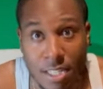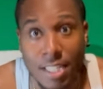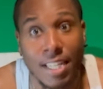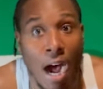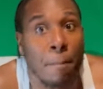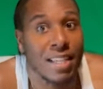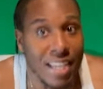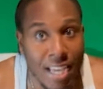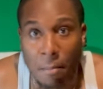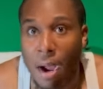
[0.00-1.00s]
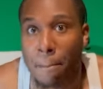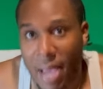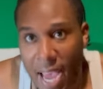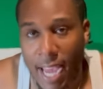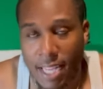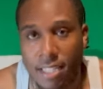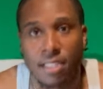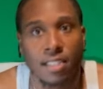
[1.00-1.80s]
He said, I'm going to get in my bag.